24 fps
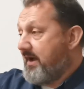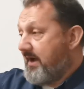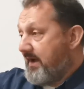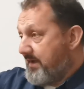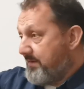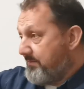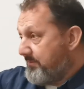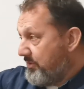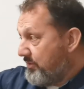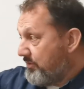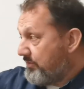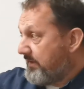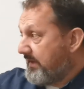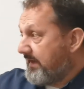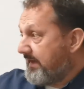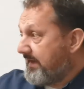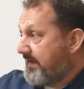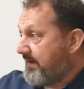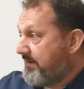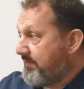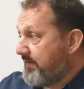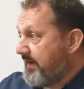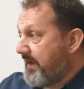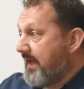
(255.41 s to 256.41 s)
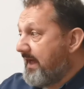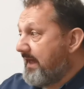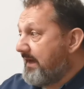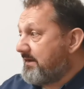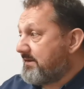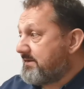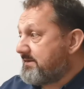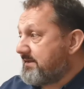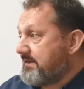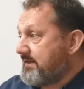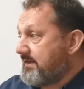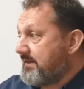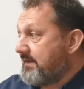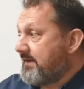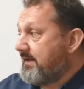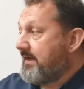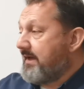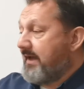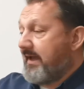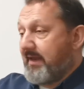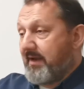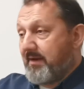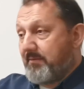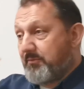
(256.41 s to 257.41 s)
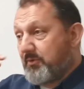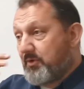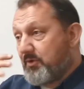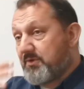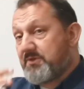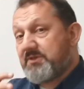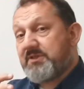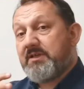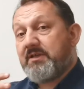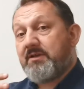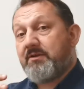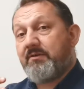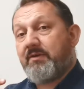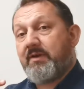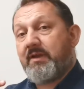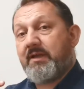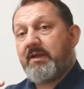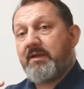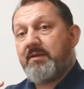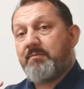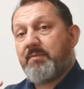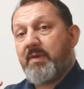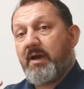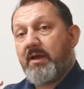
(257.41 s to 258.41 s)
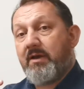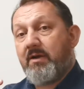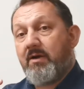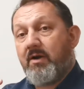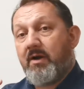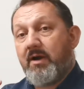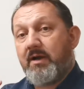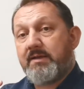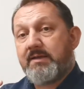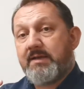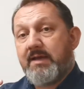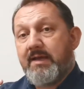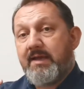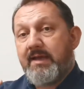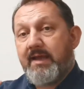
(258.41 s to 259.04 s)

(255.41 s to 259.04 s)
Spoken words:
I'm looking at reality, and I'm considering in my heart,